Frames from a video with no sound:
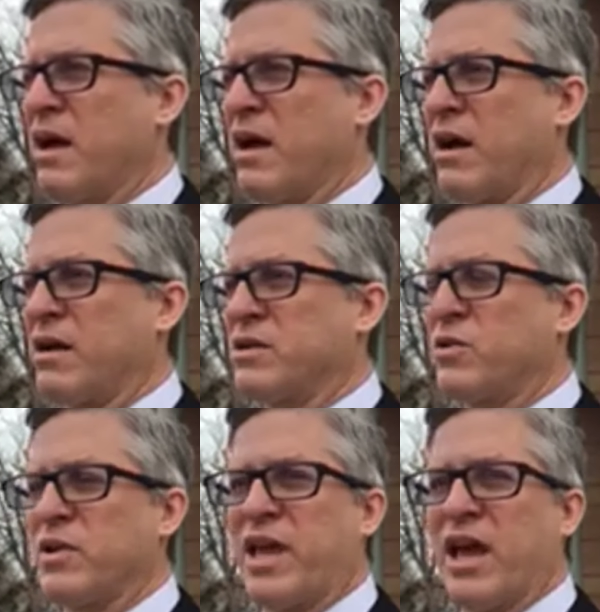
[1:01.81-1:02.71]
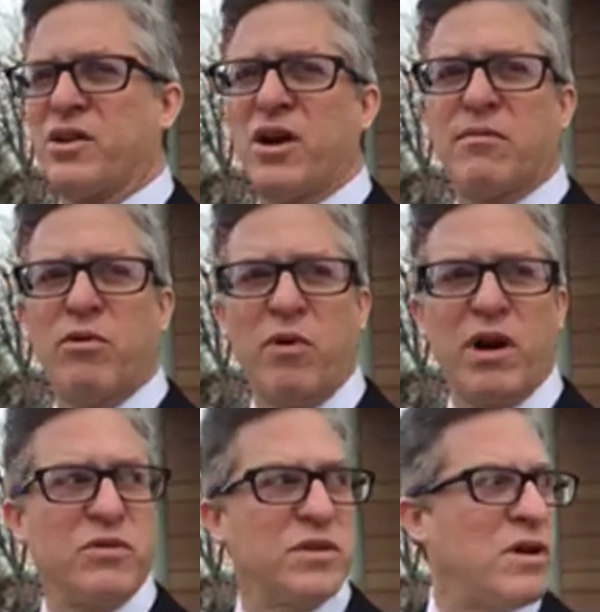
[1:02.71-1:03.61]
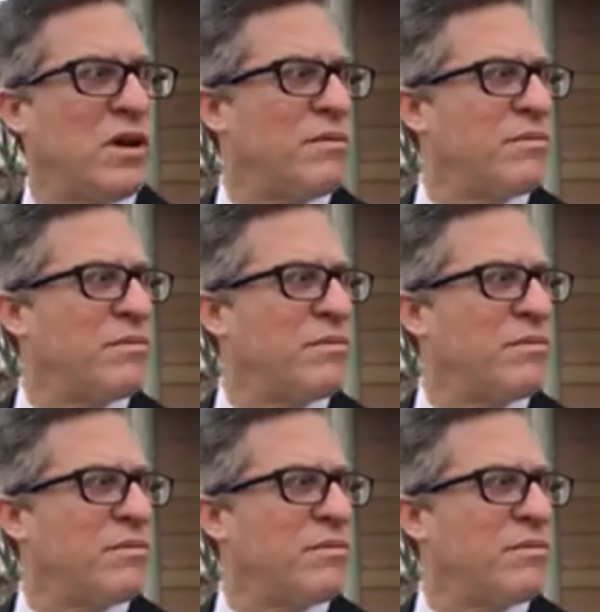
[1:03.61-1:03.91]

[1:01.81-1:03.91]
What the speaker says: I certainly can't talk about what goes on